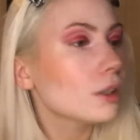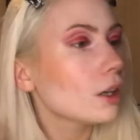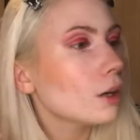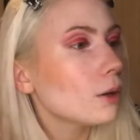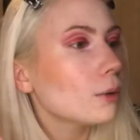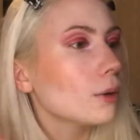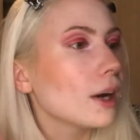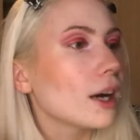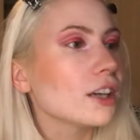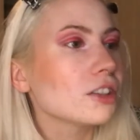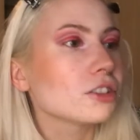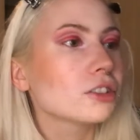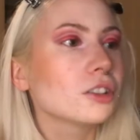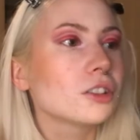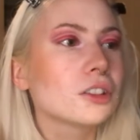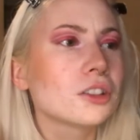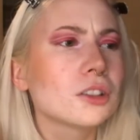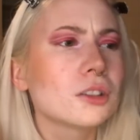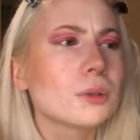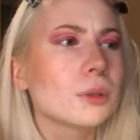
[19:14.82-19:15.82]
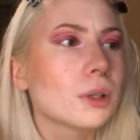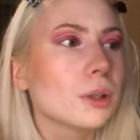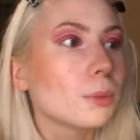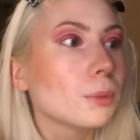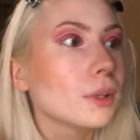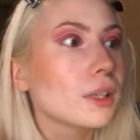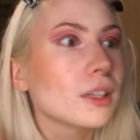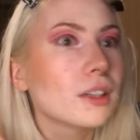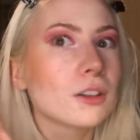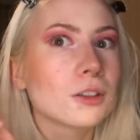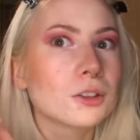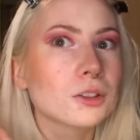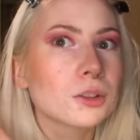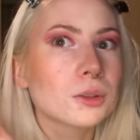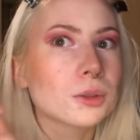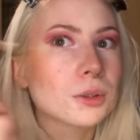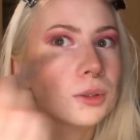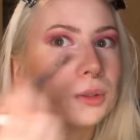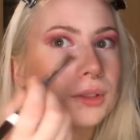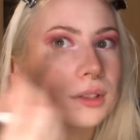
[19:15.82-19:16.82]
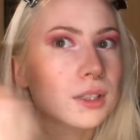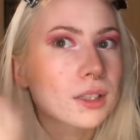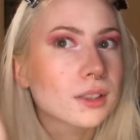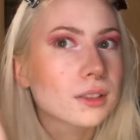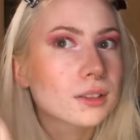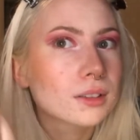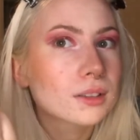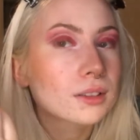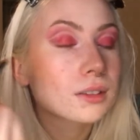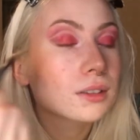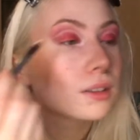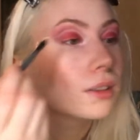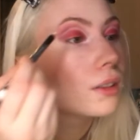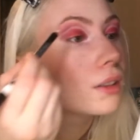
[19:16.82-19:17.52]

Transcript: Oh, actually, do you know what? We could also use this